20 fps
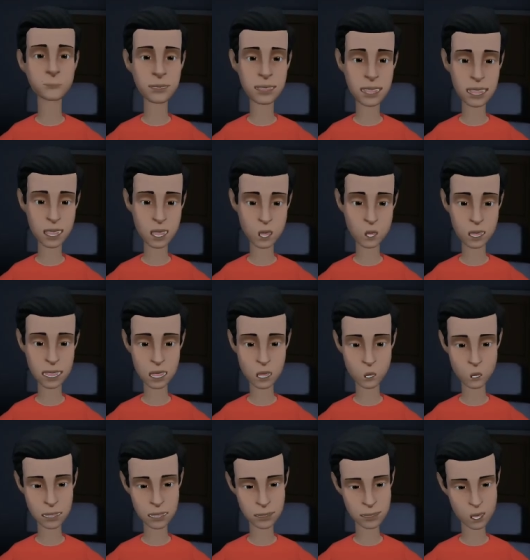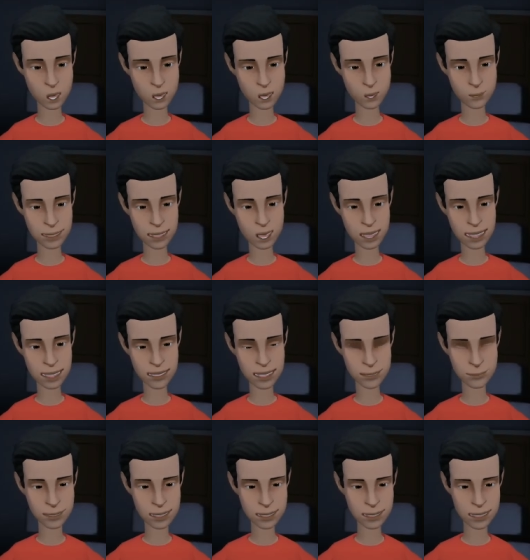The Loud House had got to be one
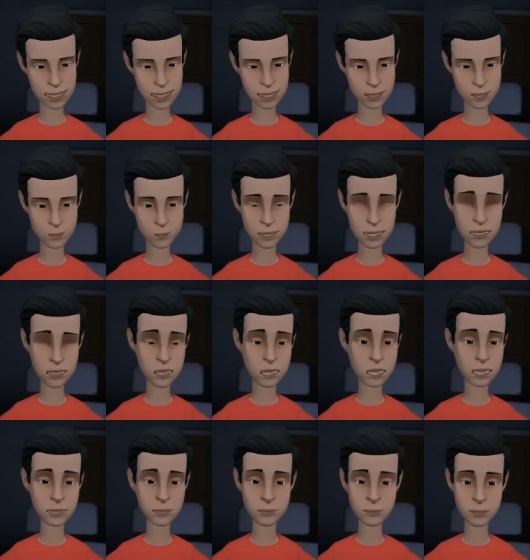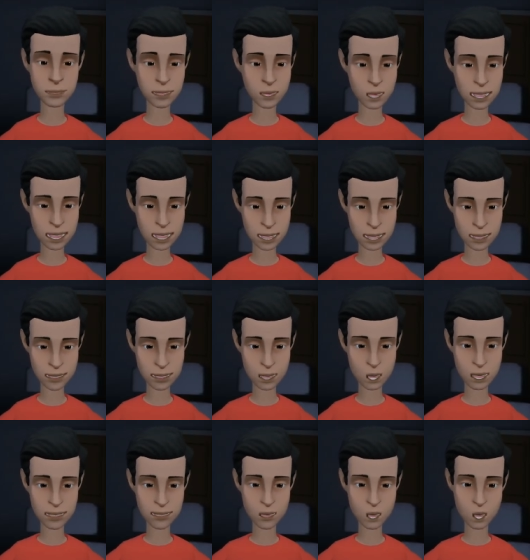of the best shows ever. I will
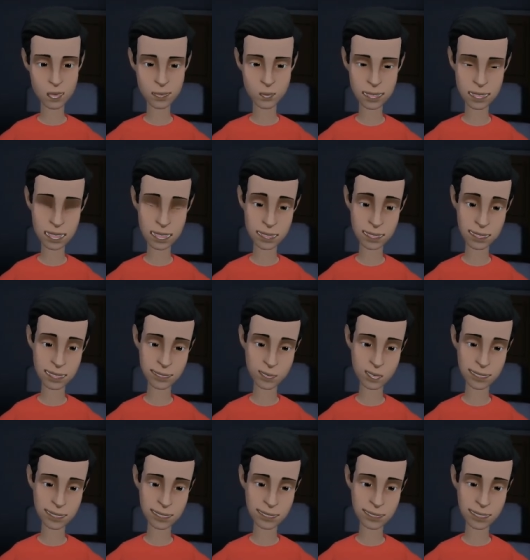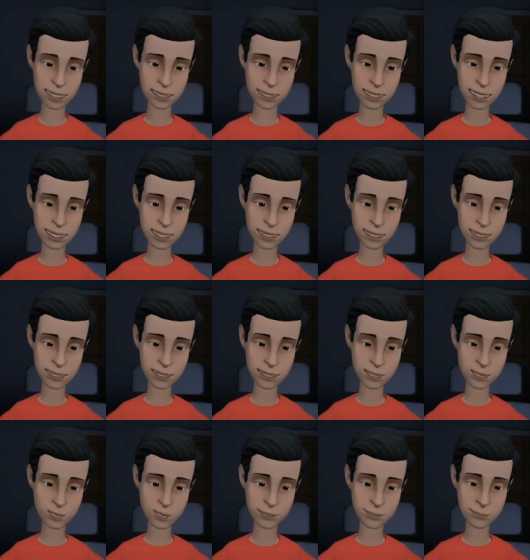give you the following reasons why I like that
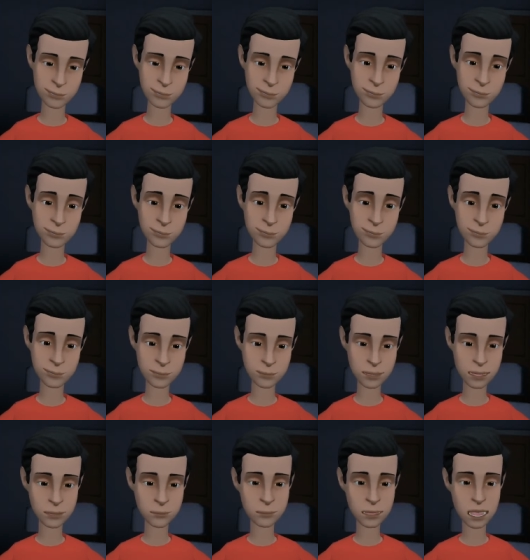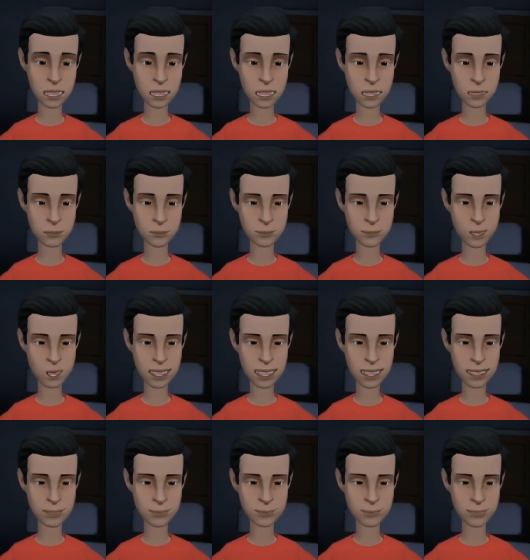show. In my opinion,
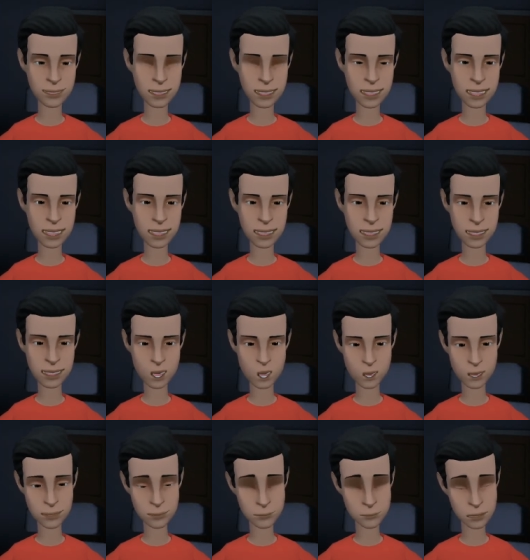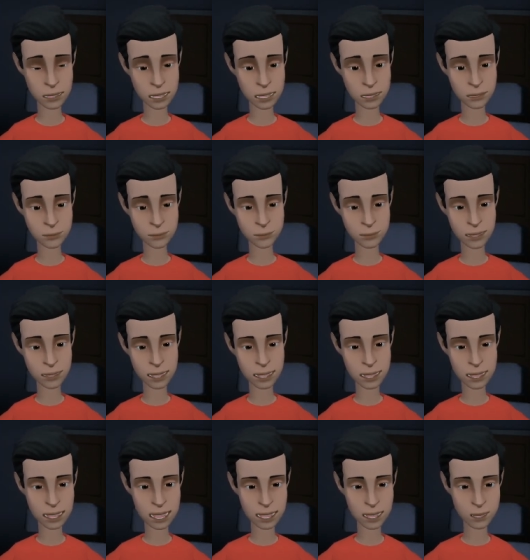1. Lincoln is an awesome boy, and
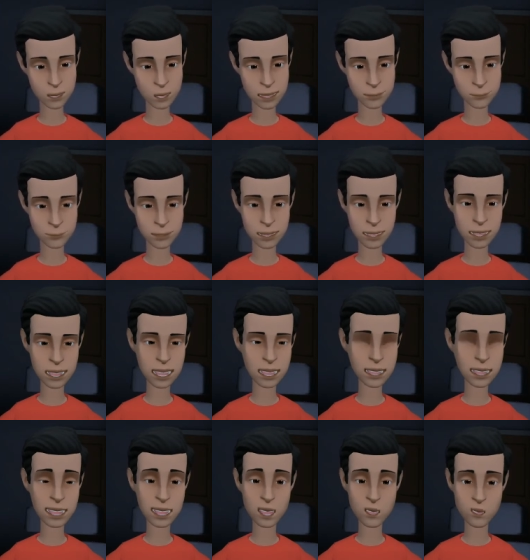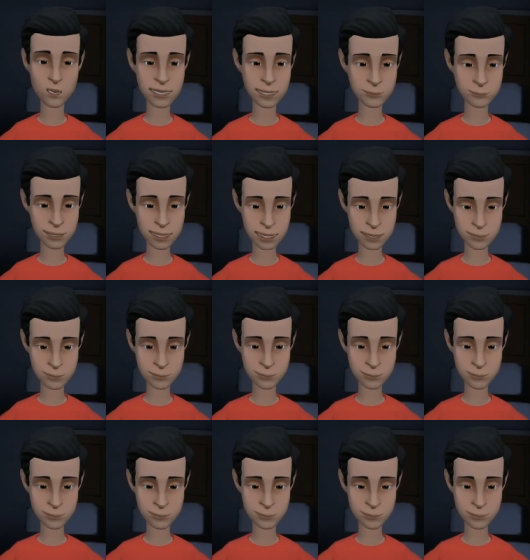he is the only boy in the Loud family.